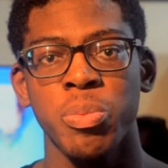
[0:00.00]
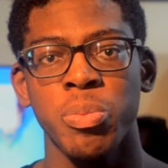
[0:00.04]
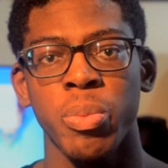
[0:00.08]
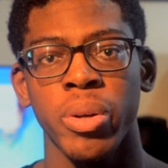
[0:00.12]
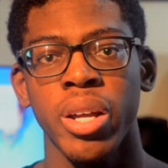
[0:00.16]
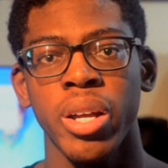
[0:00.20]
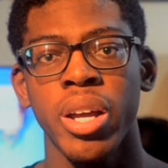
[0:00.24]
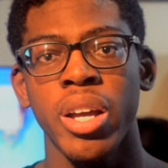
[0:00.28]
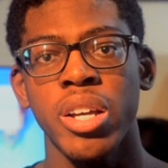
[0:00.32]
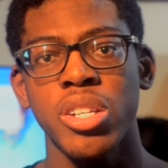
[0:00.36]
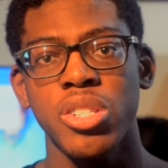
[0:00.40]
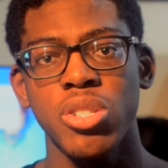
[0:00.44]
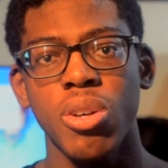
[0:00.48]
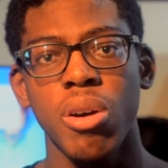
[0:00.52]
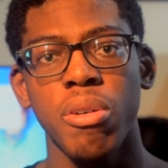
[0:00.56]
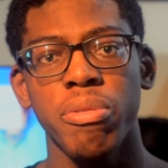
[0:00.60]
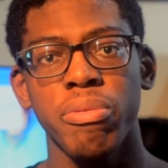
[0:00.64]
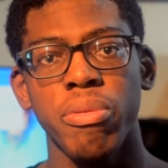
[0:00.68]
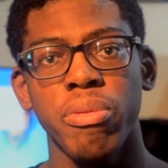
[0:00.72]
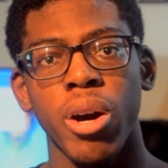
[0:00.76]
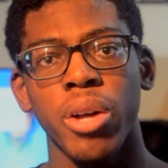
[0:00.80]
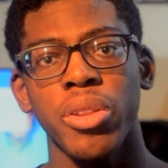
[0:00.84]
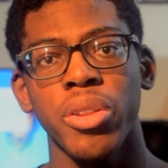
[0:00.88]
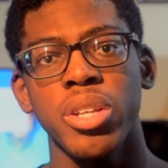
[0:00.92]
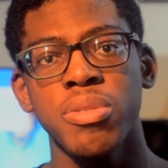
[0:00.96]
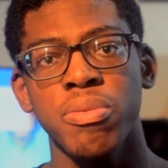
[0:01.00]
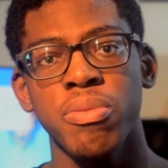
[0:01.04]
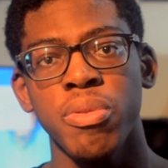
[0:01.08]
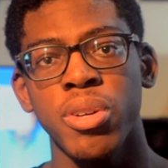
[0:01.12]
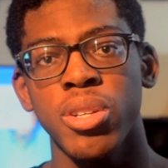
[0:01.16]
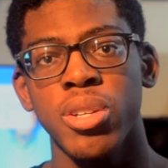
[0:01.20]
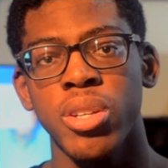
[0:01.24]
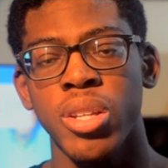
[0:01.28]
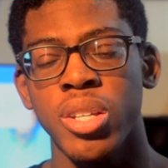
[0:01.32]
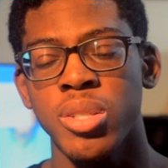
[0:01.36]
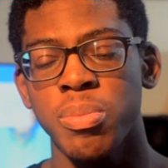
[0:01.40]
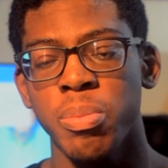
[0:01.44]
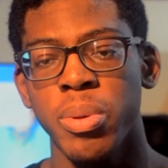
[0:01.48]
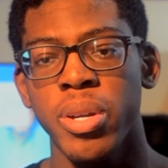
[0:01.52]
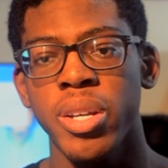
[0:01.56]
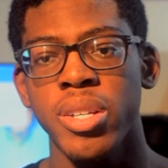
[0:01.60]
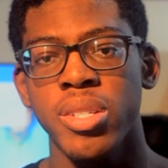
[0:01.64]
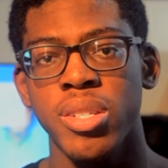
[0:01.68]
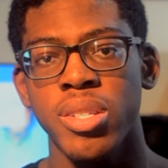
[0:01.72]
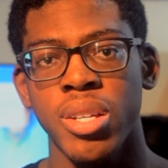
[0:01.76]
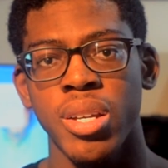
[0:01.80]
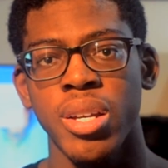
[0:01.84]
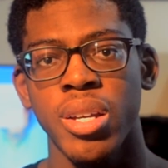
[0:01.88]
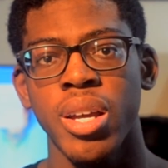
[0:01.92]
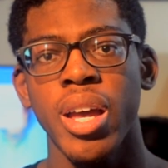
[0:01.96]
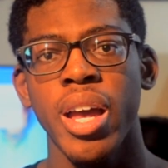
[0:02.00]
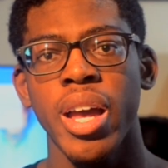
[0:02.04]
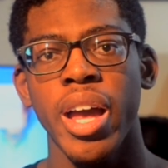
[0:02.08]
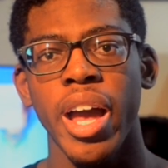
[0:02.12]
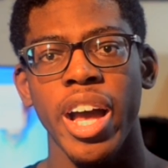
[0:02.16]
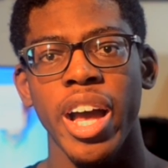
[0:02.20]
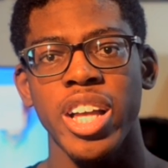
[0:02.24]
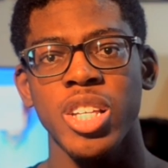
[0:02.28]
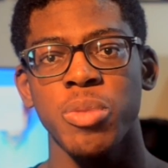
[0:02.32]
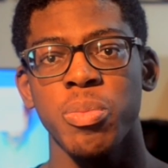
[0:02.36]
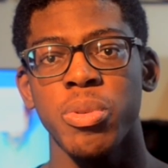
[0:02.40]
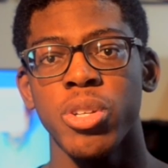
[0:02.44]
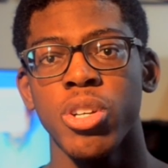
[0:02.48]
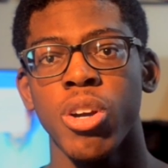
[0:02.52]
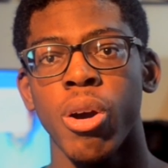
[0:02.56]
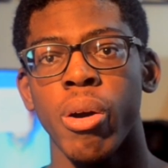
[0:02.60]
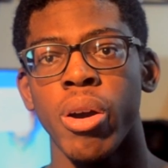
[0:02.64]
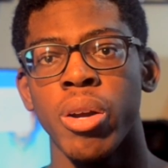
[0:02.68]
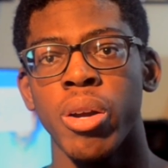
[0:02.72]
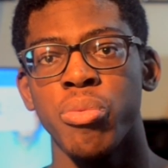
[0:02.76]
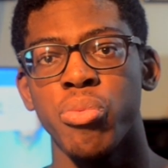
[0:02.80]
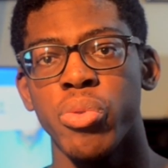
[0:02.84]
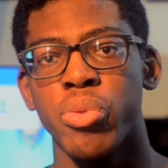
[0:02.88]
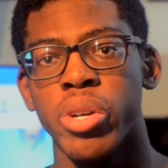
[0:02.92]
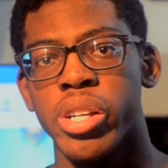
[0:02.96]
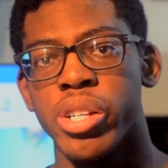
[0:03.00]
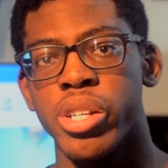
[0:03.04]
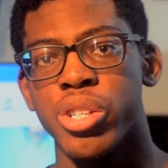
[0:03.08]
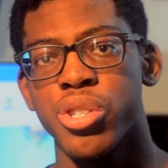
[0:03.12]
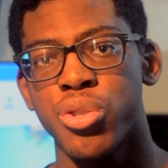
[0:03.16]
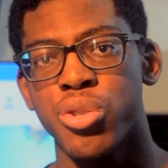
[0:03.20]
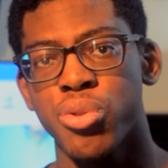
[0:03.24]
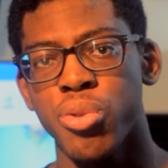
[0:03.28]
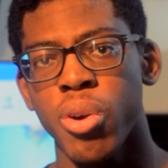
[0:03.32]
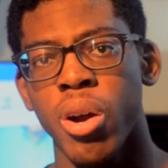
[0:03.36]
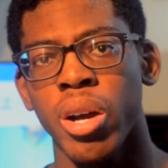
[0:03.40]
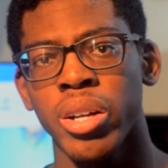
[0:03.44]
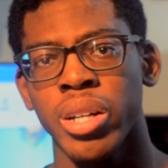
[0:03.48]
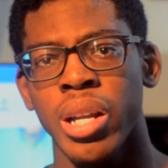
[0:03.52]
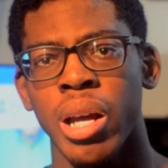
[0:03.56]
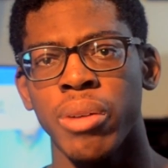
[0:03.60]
but so far, this PC has been going really strong.